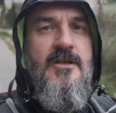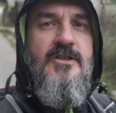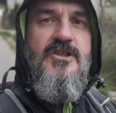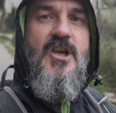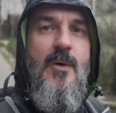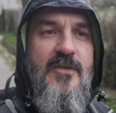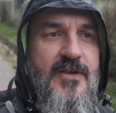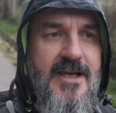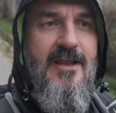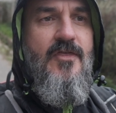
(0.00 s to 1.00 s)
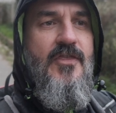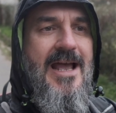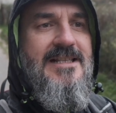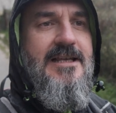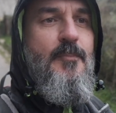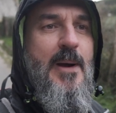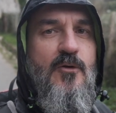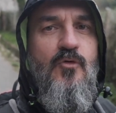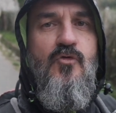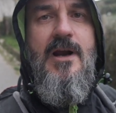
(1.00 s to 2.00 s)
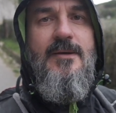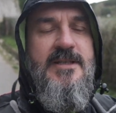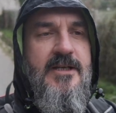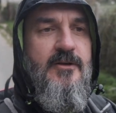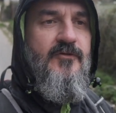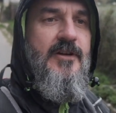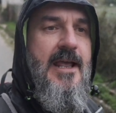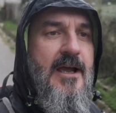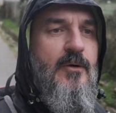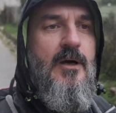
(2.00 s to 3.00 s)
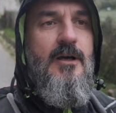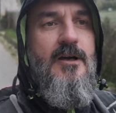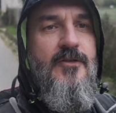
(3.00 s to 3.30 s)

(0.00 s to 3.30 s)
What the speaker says: So I think that about wraps it up for now.